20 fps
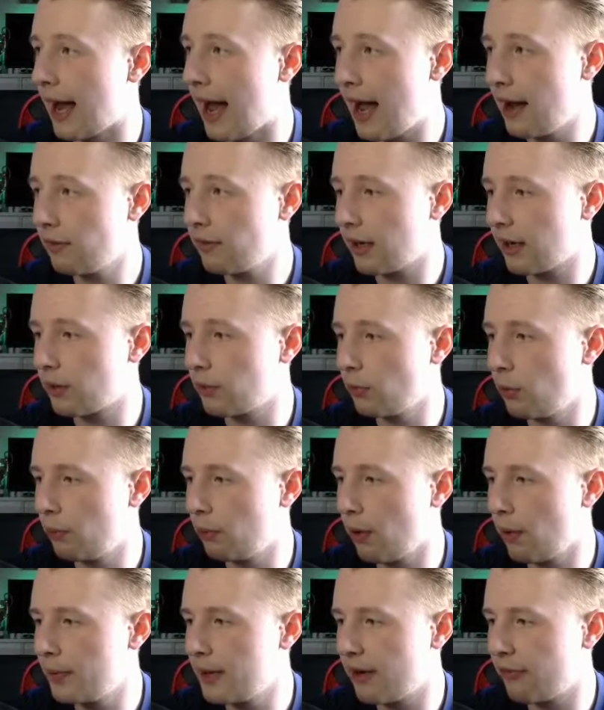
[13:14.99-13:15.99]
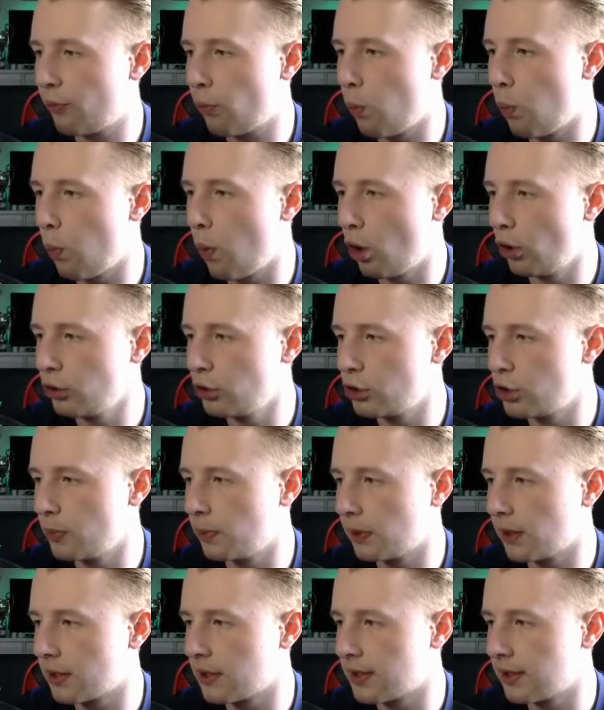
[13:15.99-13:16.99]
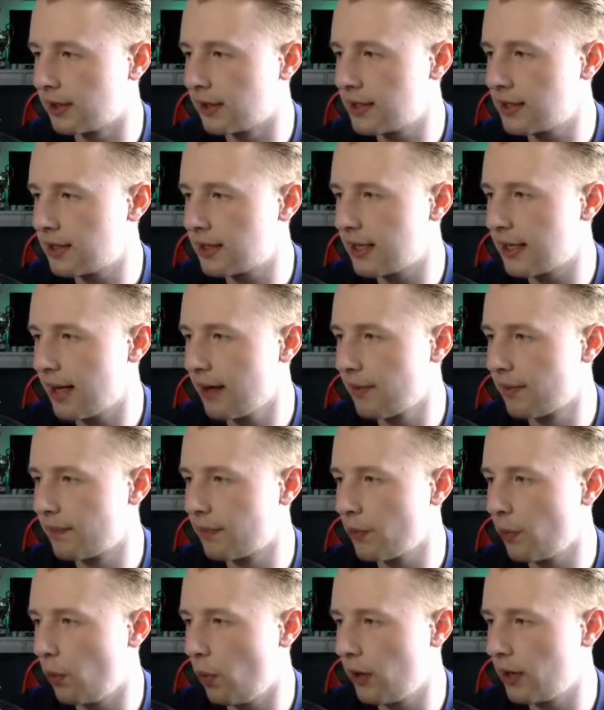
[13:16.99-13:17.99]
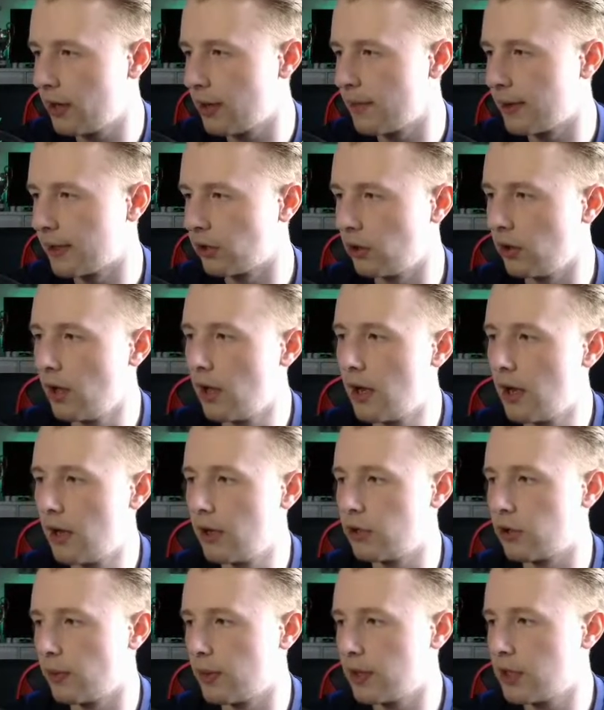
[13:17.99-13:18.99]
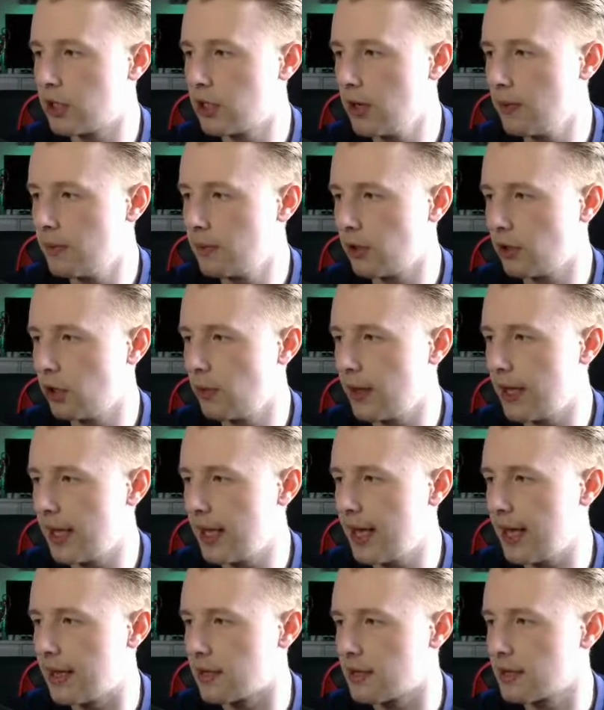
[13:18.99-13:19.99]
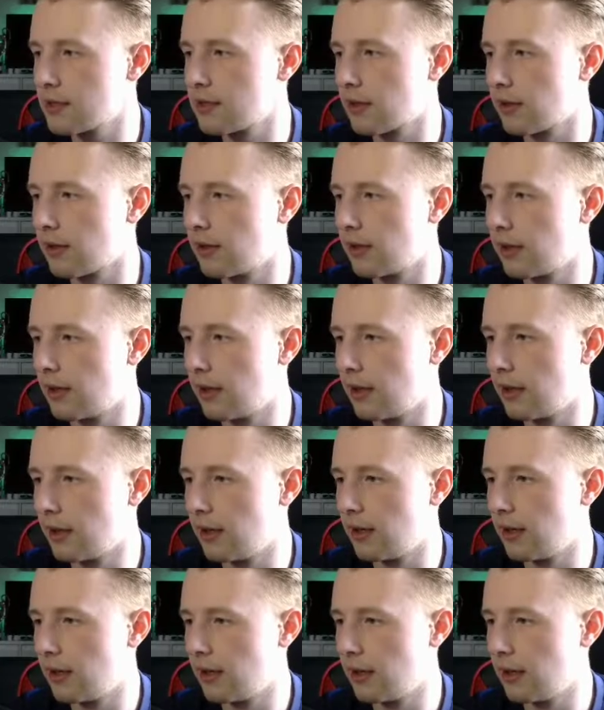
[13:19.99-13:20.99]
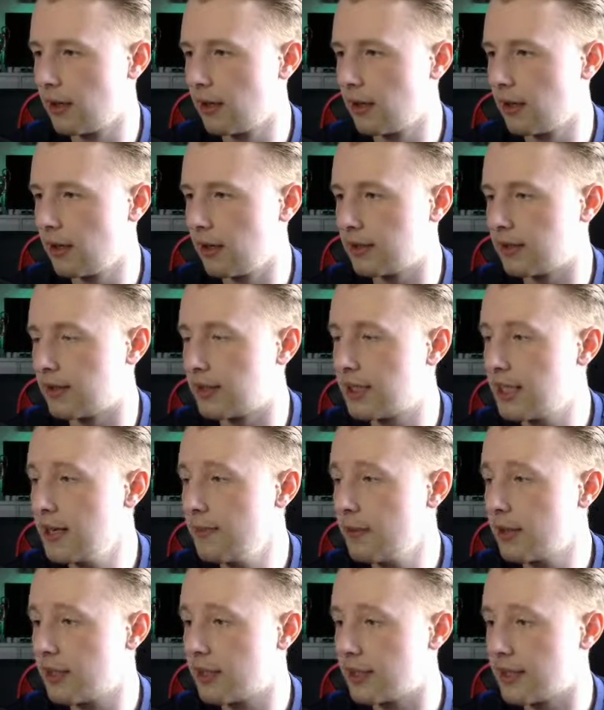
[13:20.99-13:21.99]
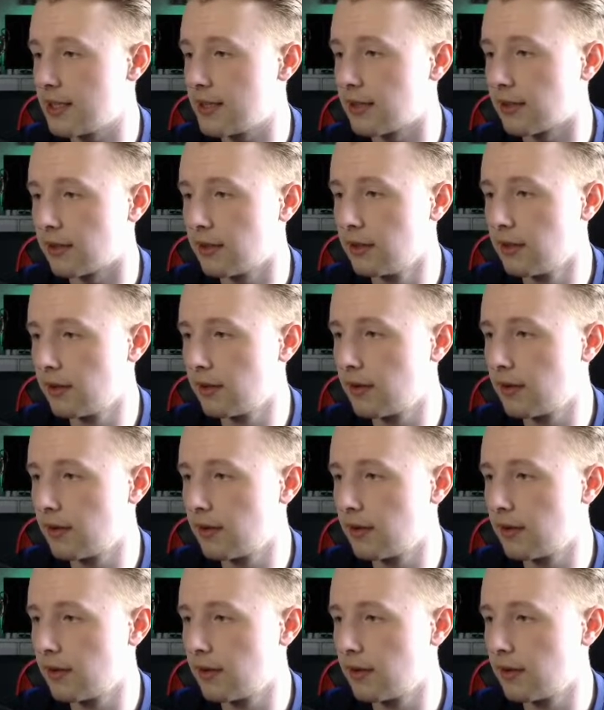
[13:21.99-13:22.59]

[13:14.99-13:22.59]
I reckon we'll probably have one duplicate at least here, one in the middle. So in terms of who it is, it's a team of the season.